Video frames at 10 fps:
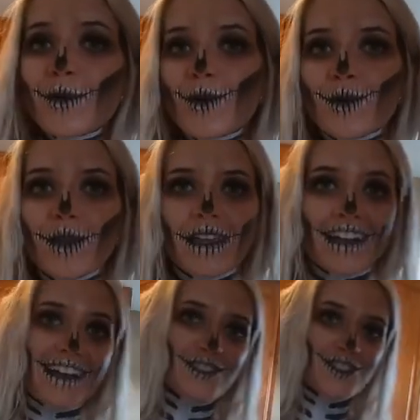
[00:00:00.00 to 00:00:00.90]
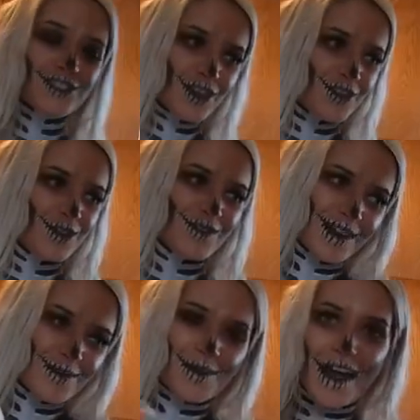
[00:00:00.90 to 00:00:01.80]
cool and I'll show you the
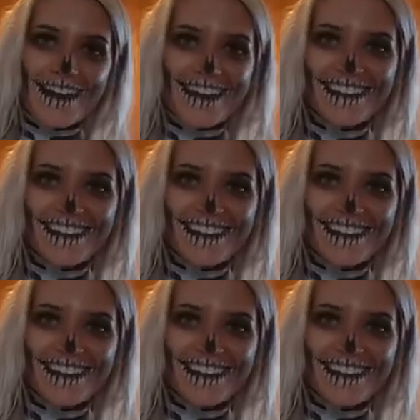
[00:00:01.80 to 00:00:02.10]
final product.